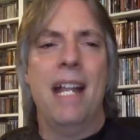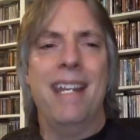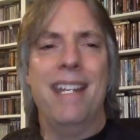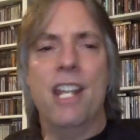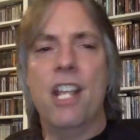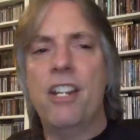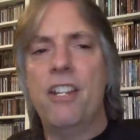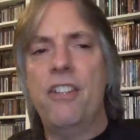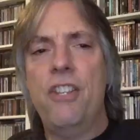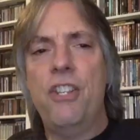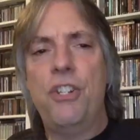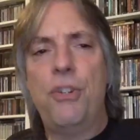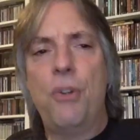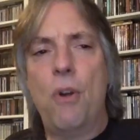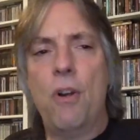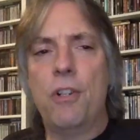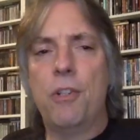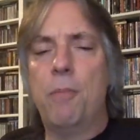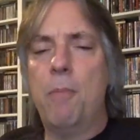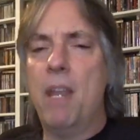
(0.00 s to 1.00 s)
None of these
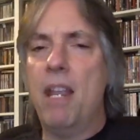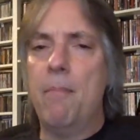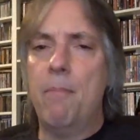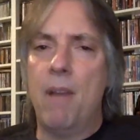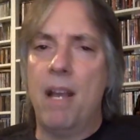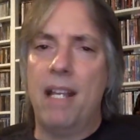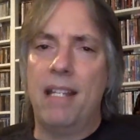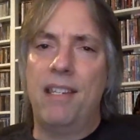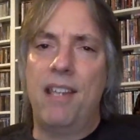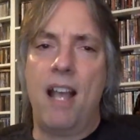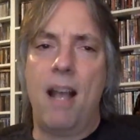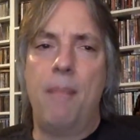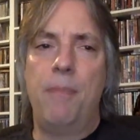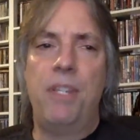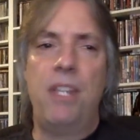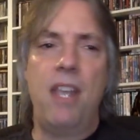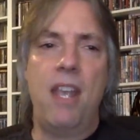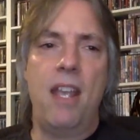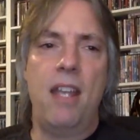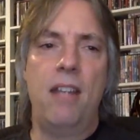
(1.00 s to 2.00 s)
songs made my top
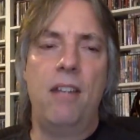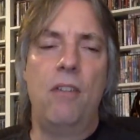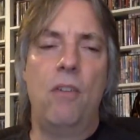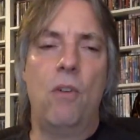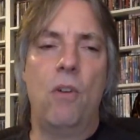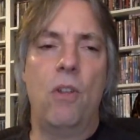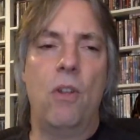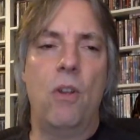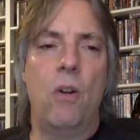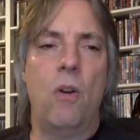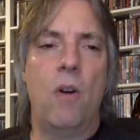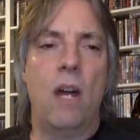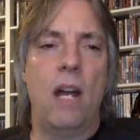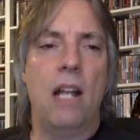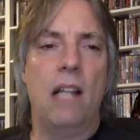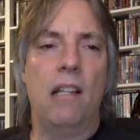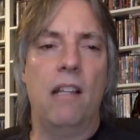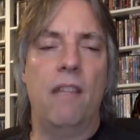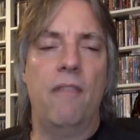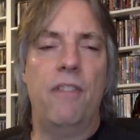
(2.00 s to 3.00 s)
10, although
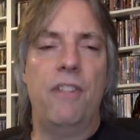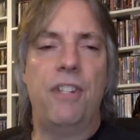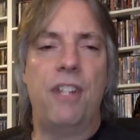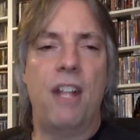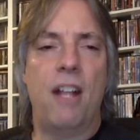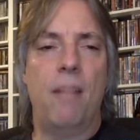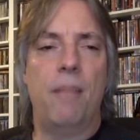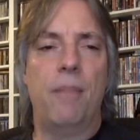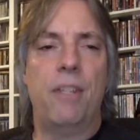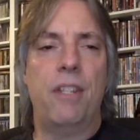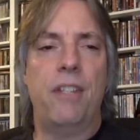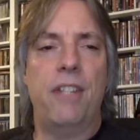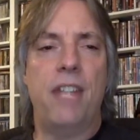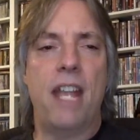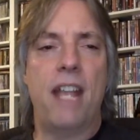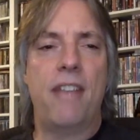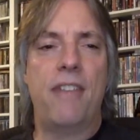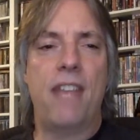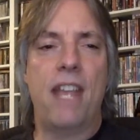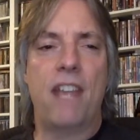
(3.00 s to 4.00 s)
I love this album to death.